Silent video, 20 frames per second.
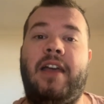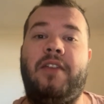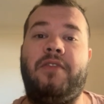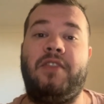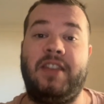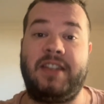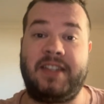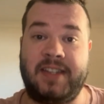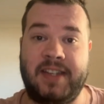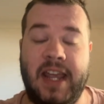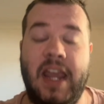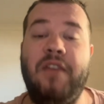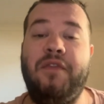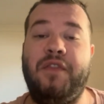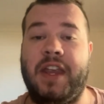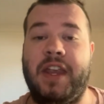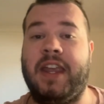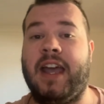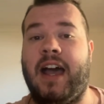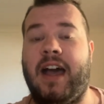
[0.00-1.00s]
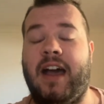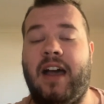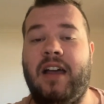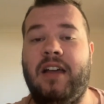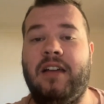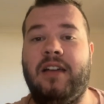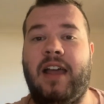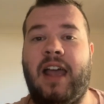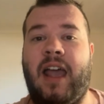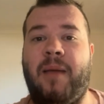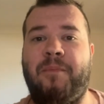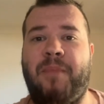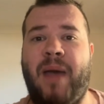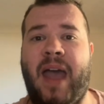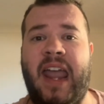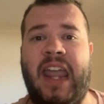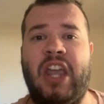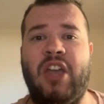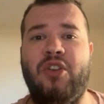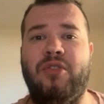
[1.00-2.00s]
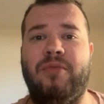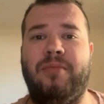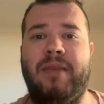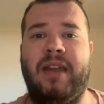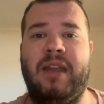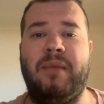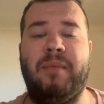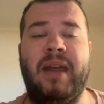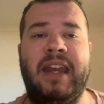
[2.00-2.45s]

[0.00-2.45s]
the safety car at Baku many,